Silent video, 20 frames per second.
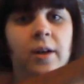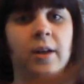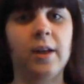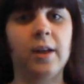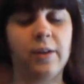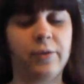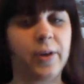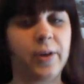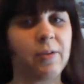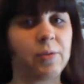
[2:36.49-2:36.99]

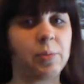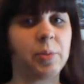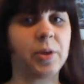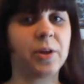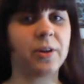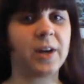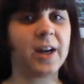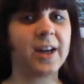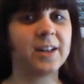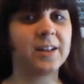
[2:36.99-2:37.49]
If you have a
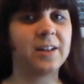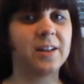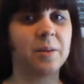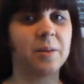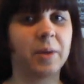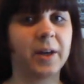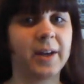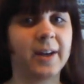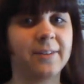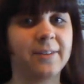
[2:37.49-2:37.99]
bigger head, you
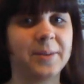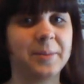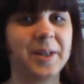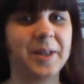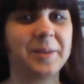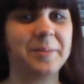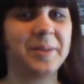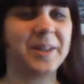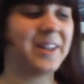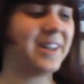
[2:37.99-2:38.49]
might have to
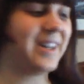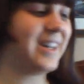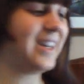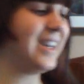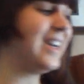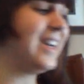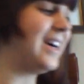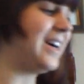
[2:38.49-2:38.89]
make it bigger.